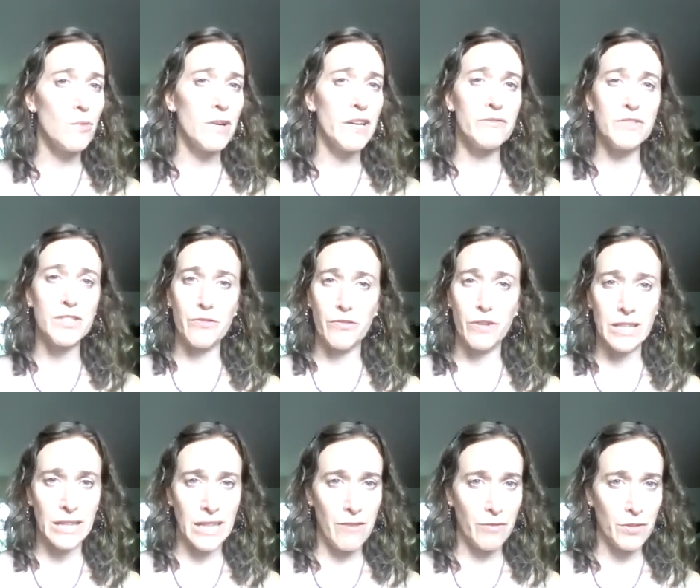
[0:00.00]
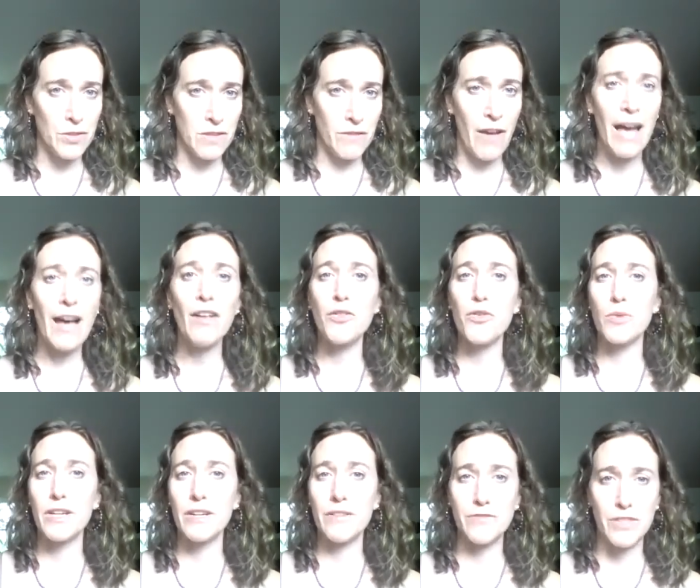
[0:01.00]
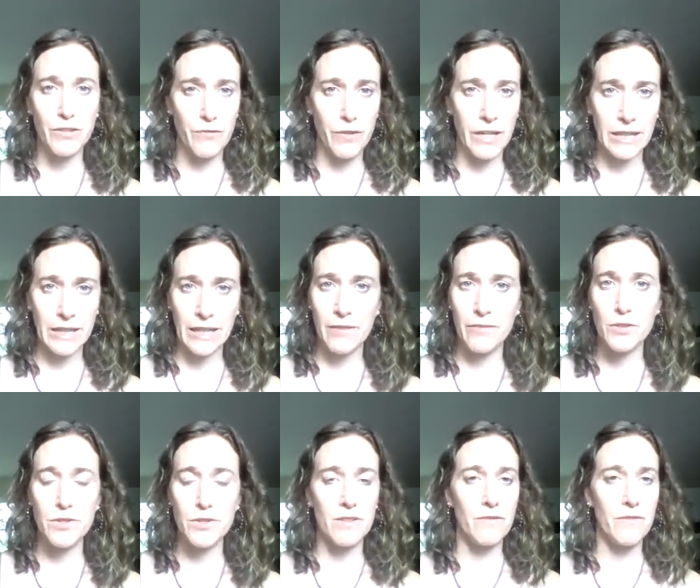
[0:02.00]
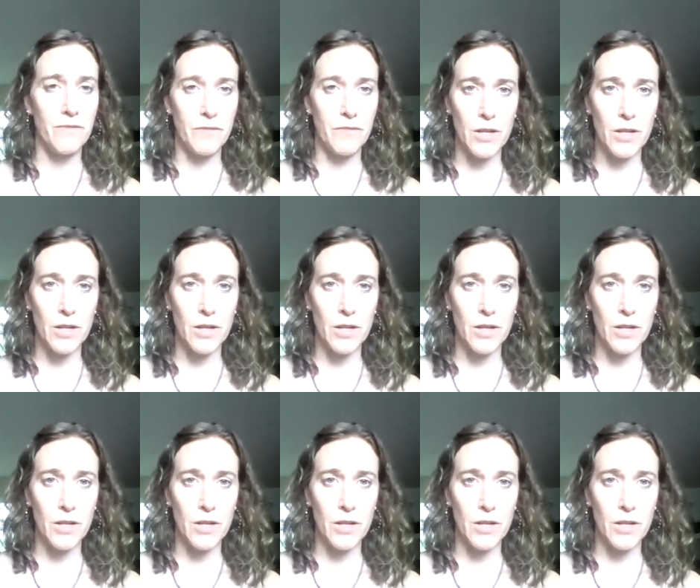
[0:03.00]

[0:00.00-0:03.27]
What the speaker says: We have different levels of health. We have different levels of,